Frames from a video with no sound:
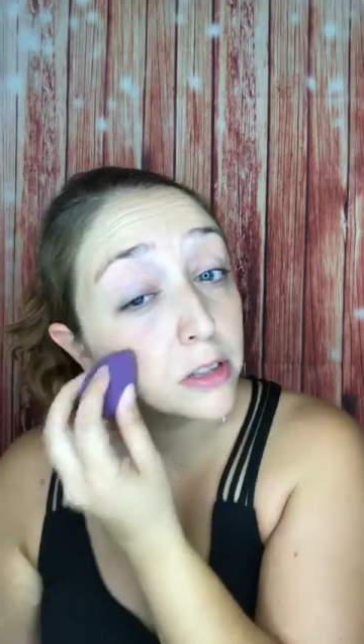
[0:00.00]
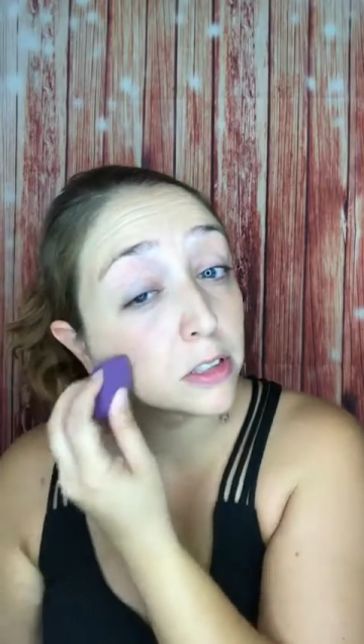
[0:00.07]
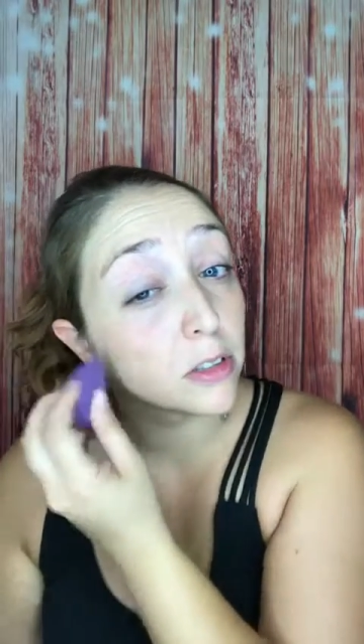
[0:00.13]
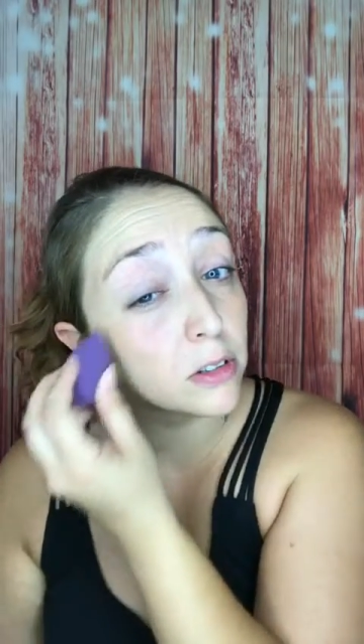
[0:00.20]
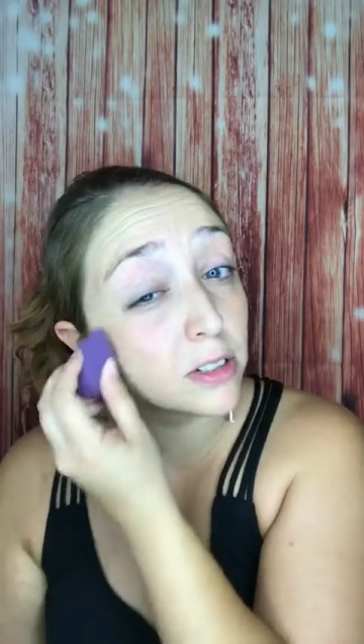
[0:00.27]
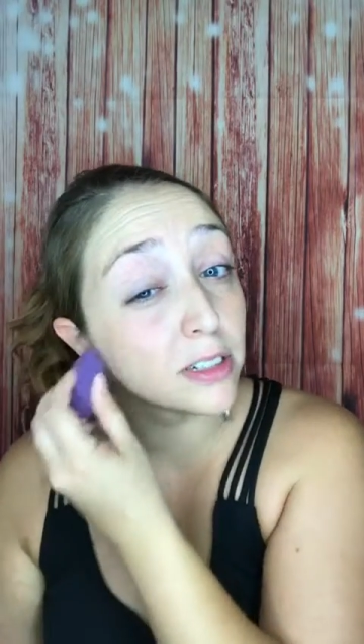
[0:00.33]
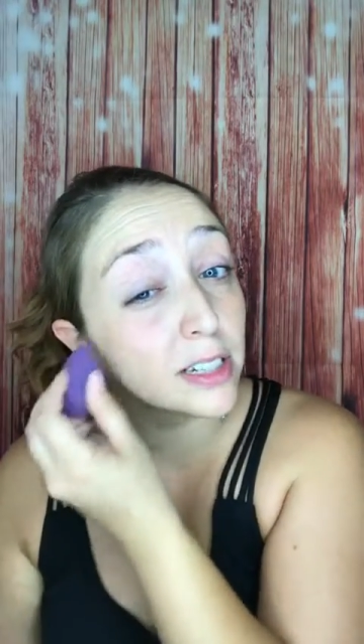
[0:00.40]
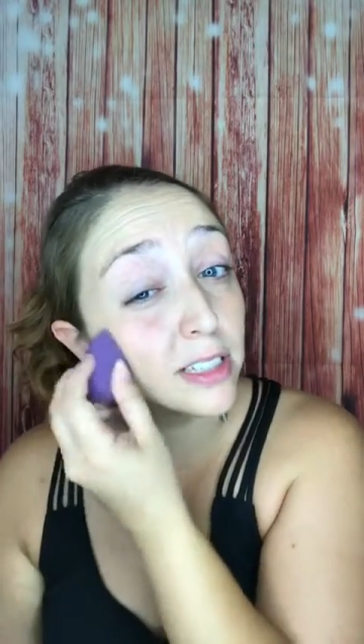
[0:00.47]

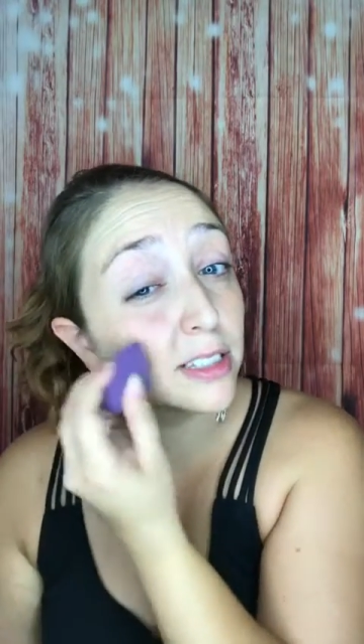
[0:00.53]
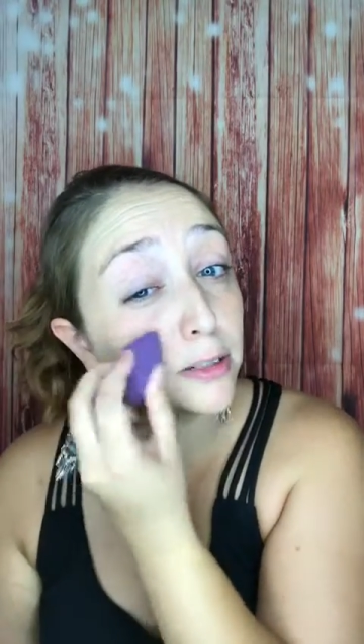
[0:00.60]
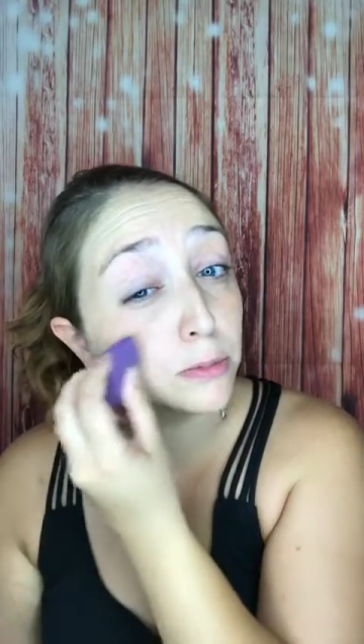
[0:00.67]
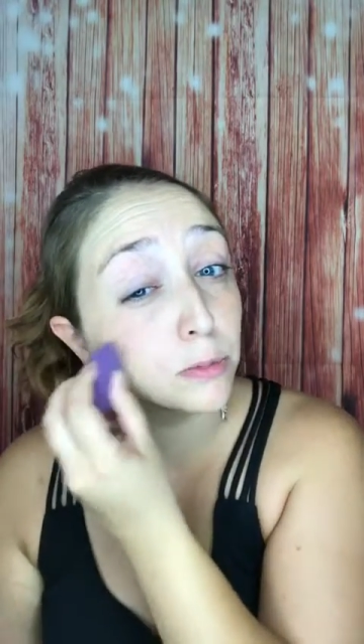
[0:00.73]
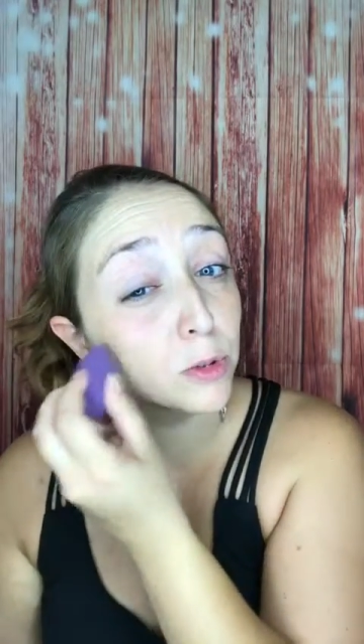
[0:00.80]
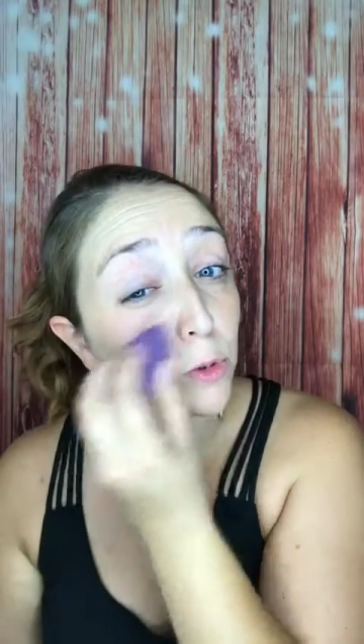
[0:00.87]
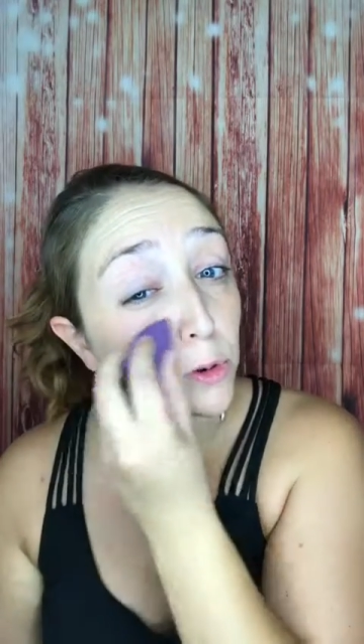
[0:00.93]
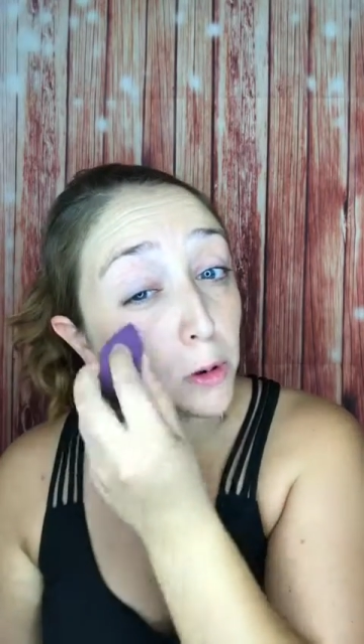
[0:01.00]
so it doesn't
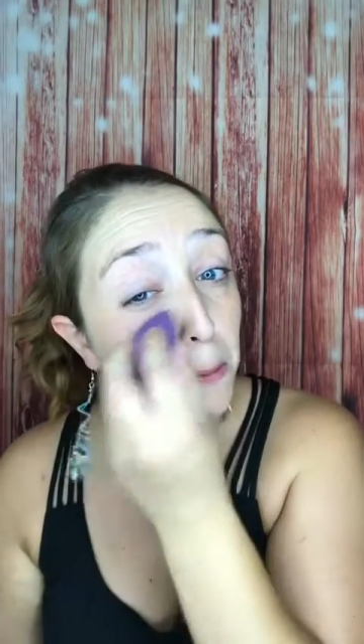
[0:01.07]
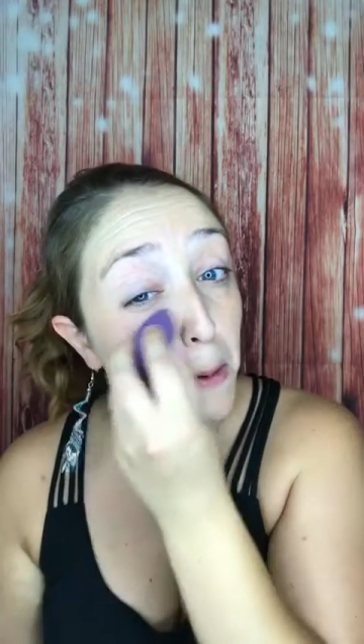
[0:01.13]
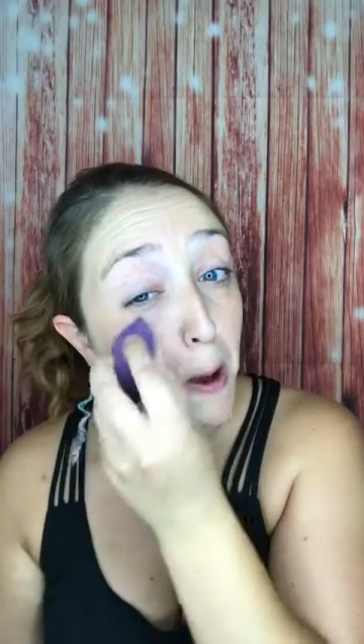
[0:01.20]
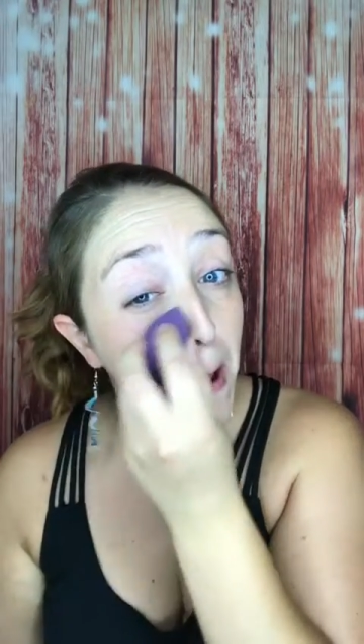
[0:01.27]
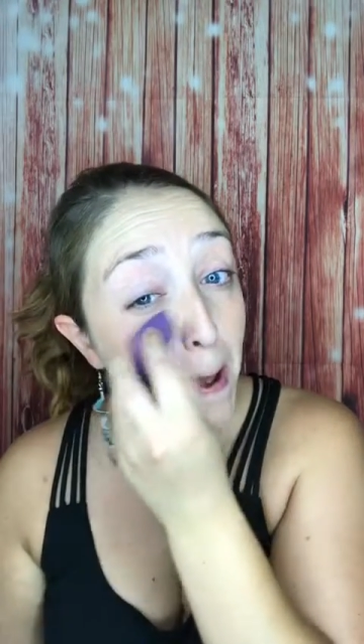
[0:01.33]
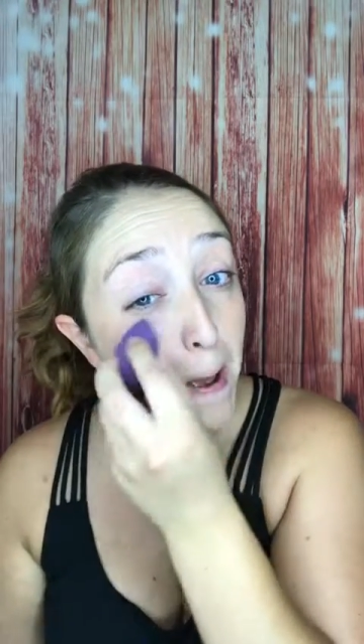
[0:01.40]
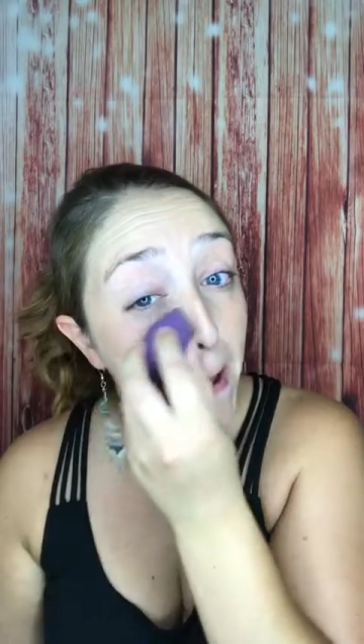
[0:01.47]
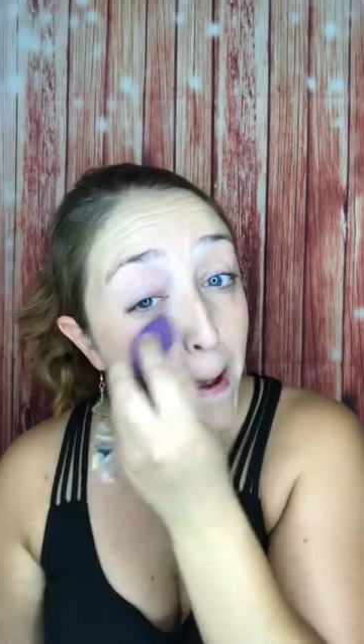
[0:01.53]
absorb
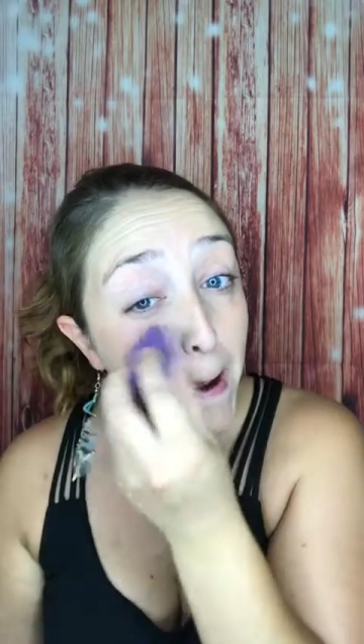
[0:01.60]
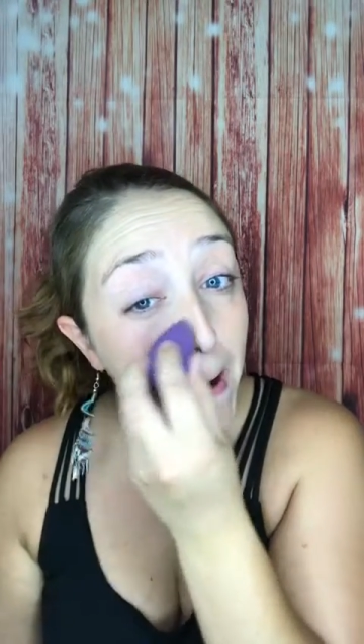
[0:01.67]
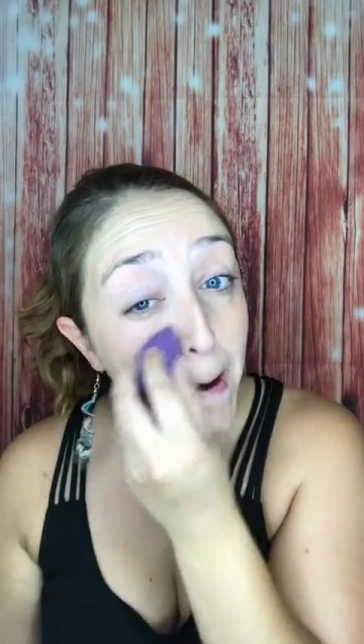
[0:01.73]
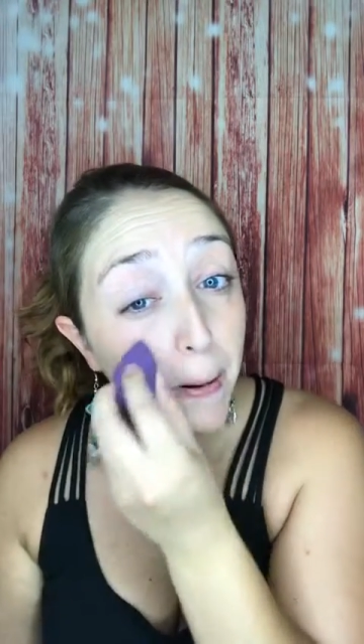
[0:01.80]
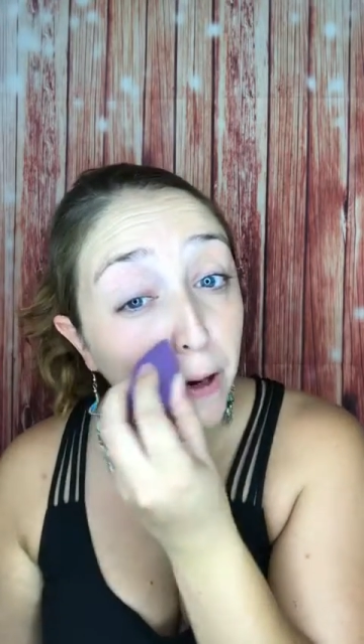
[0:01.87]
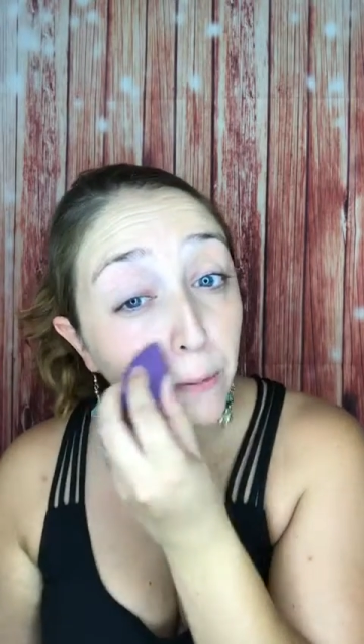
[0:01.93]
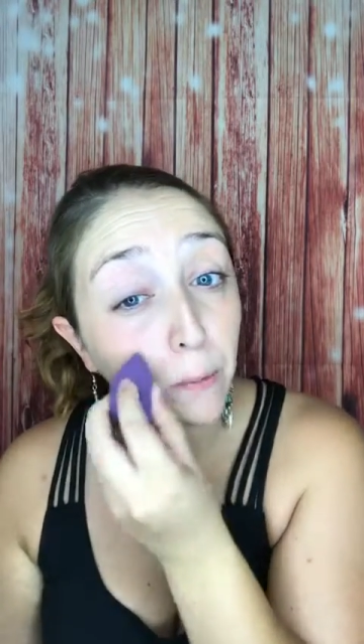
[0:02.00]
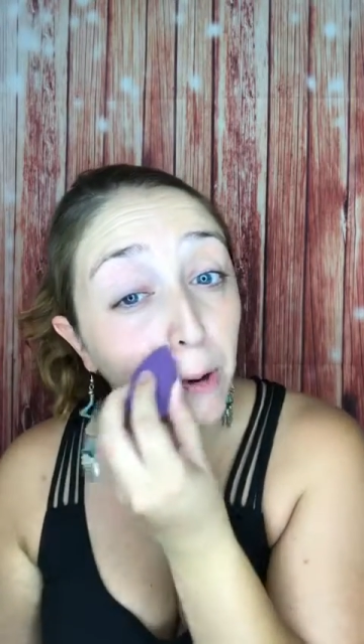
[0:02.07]

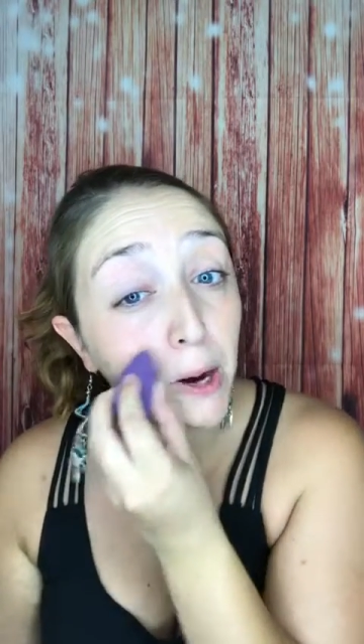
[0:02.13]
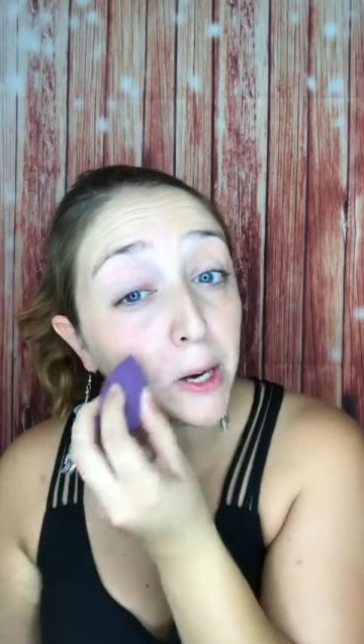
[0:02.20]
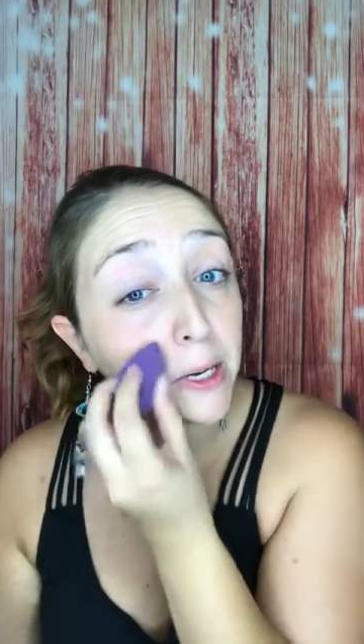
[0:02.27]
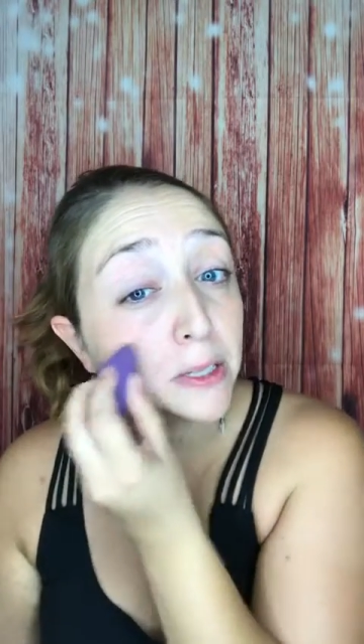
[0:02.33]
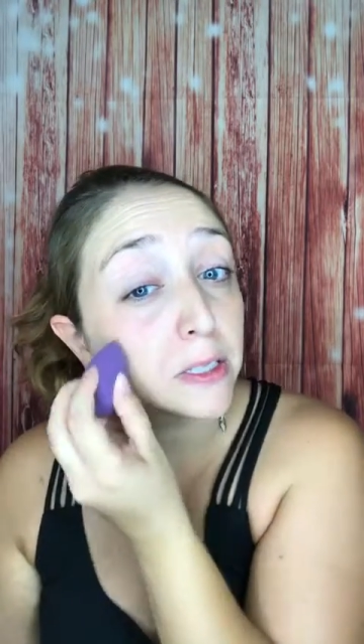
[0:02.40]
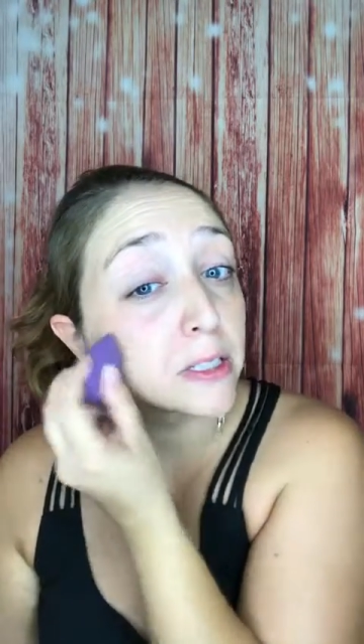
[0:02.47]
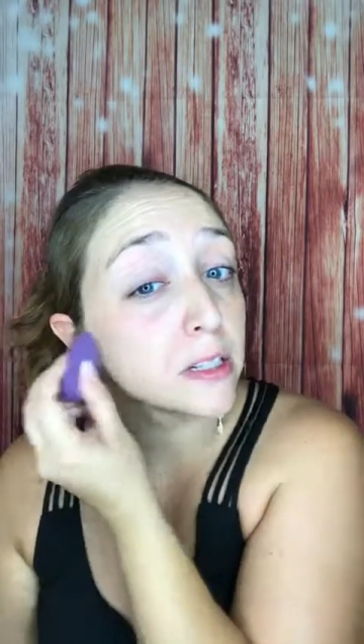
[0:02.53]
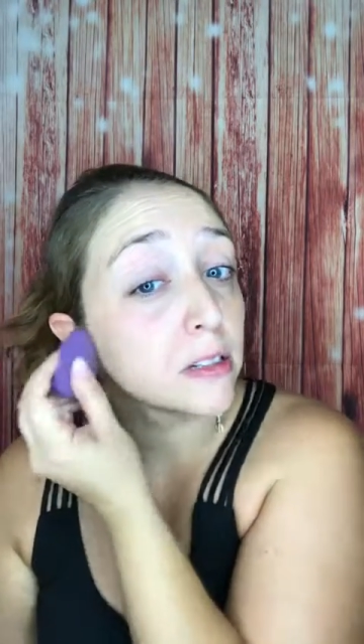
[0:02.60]
your
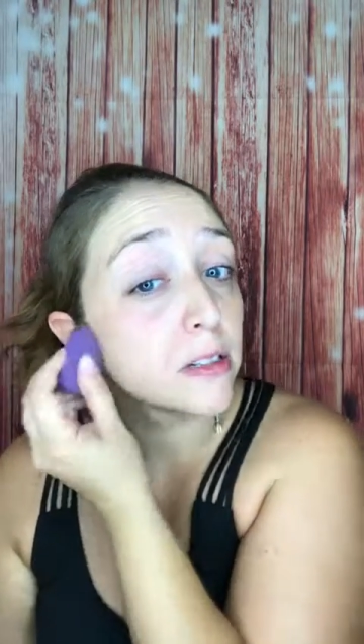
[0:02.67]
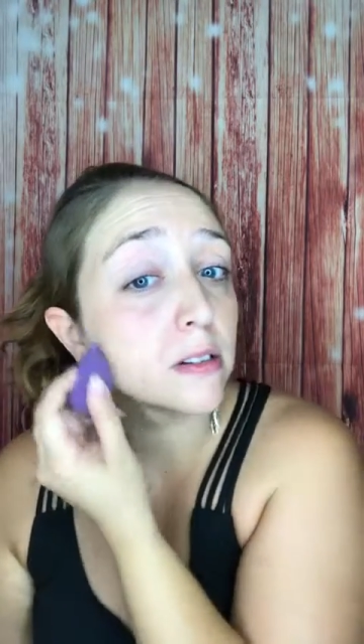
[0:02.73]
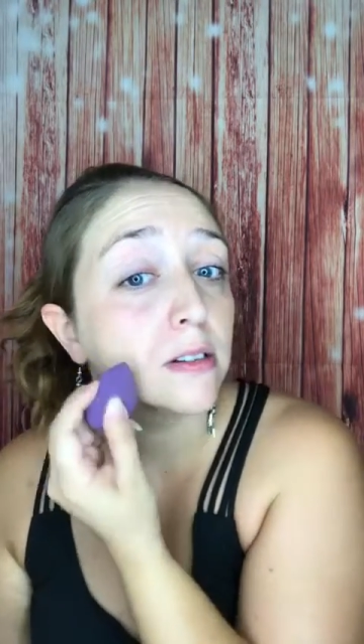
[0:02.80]
product.